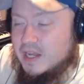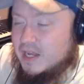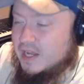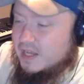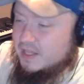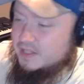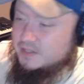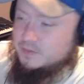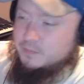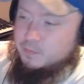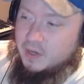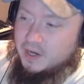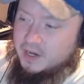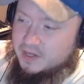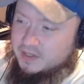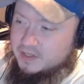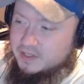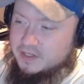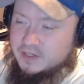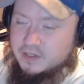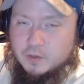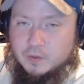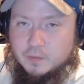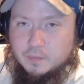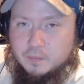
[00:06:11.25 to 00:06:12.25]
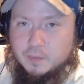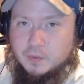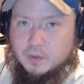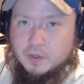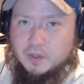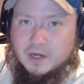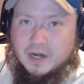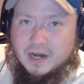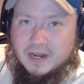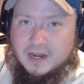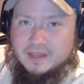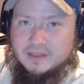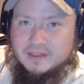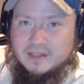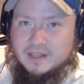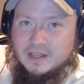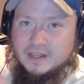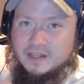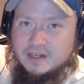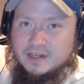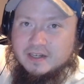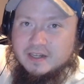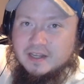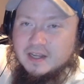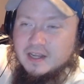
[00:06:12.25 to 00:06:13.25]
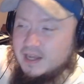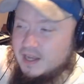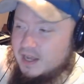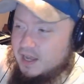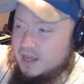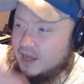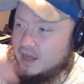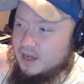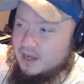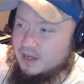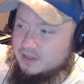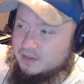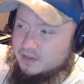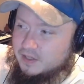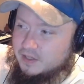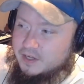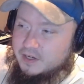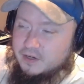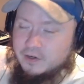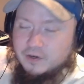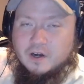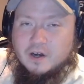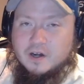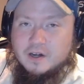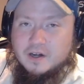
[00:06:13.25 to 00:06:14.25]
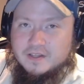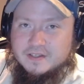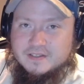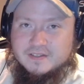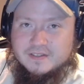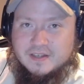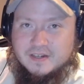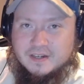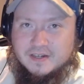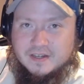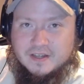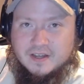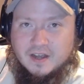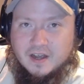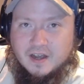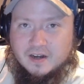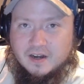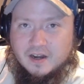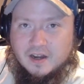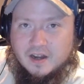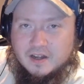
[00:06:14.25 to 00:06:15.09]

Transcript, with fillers: it's Bradley Cooper, and then uh, later on it's Lady Gaga.